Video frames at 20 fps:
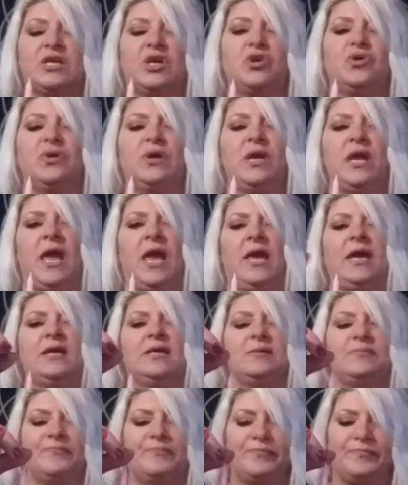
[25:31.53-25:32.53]
to
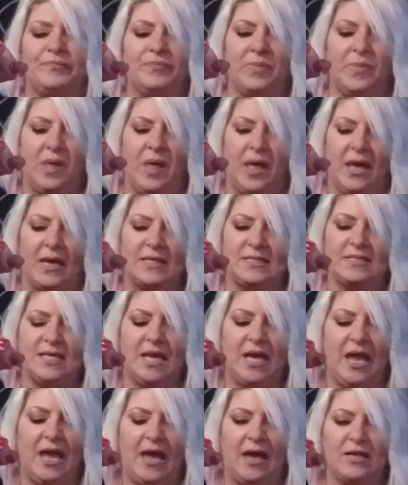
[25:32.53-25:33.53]
create,
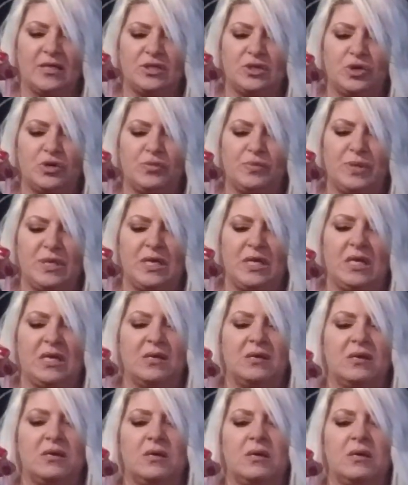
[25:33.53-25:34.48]
Hecate Hat told me